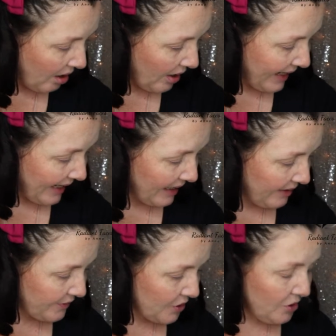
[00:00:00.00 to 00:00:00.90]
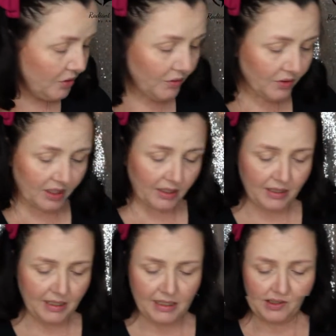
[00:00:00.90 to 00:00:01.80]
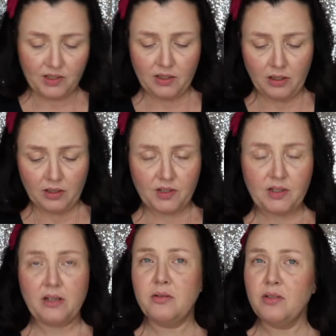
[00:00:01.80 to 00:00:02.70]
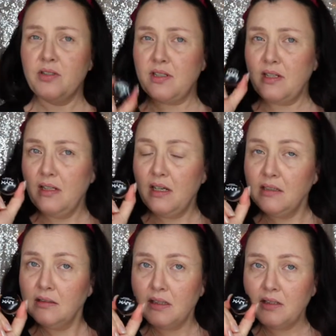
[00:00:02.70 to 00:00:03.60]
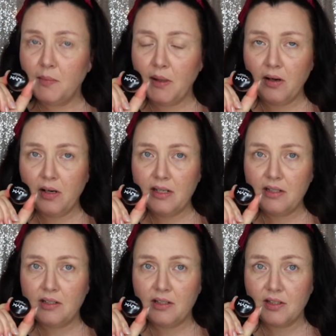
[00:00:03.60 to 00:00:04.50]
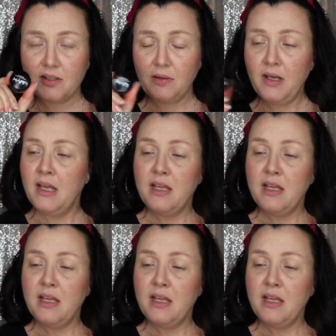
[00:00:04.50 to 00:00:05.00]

I have used NYX Dark Circle Concealer under my eyes to conceal.